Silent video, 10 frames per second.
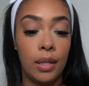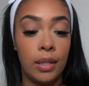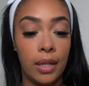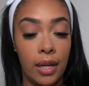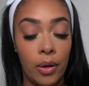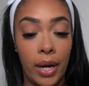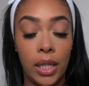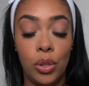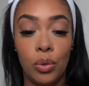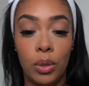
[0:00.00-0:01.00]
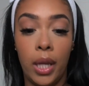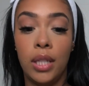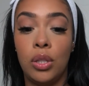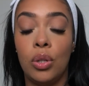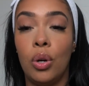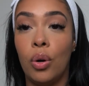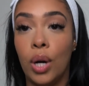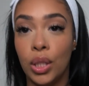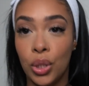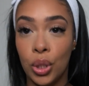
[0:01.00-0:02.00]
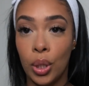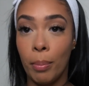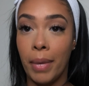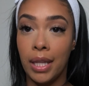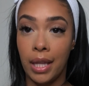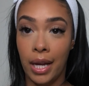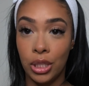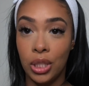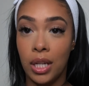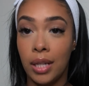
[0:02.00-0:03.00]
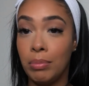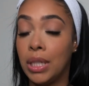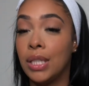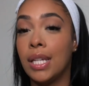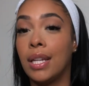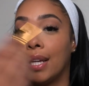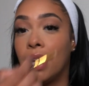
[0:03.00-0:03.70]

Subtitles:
Now I do like to go under my lash line because I like